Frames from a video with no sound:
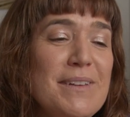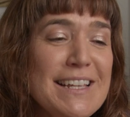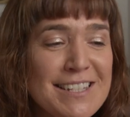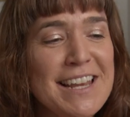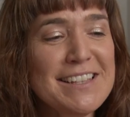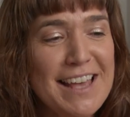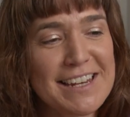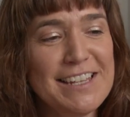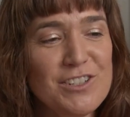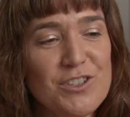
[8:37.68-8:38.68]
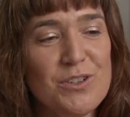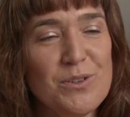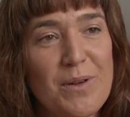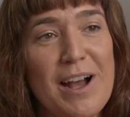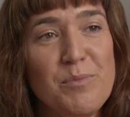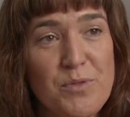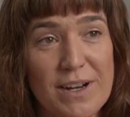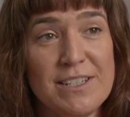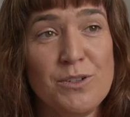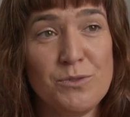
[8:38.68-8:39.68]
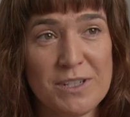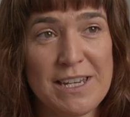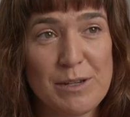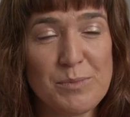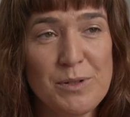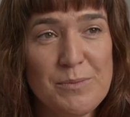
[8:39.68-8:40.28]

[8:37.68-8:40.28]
Let's take that into our practical tip.